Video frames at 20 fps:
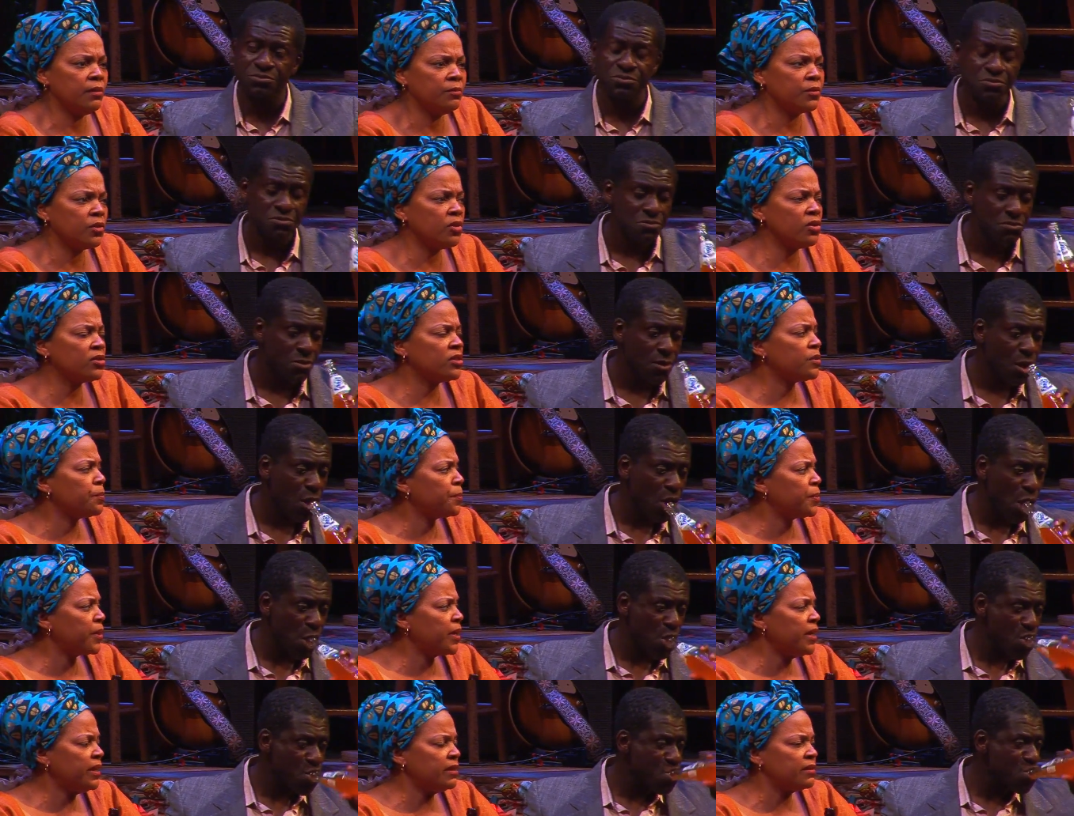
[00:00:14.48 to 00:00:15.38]
Speaker 1: I'm not
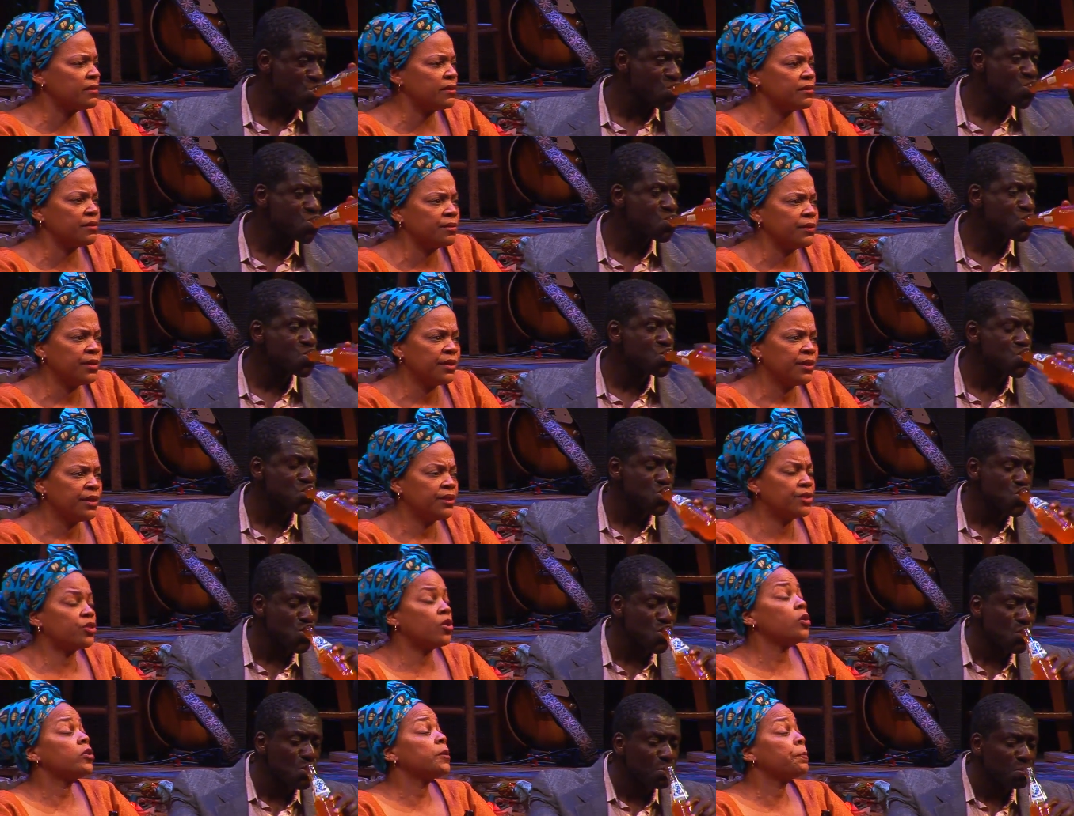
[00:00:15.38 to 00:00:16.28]
surprised.
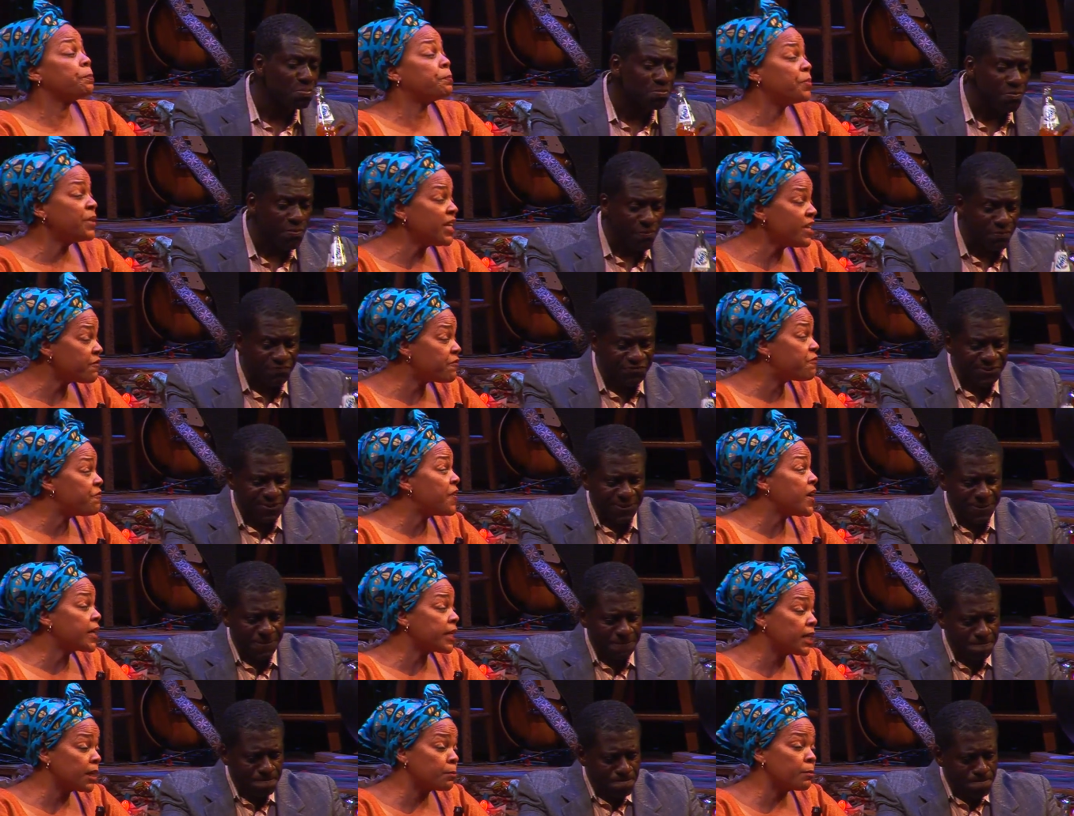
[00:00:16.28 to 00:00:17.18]
He's got a big
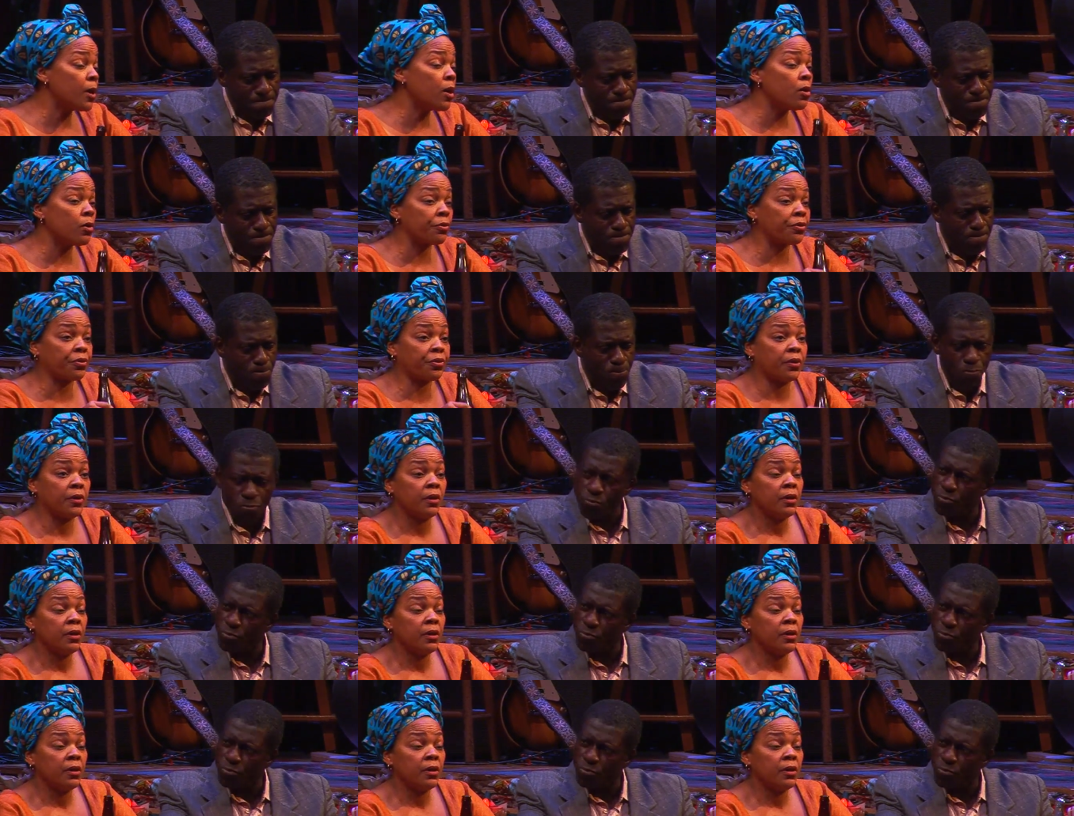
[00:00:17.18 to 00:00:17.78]
fucking mouth.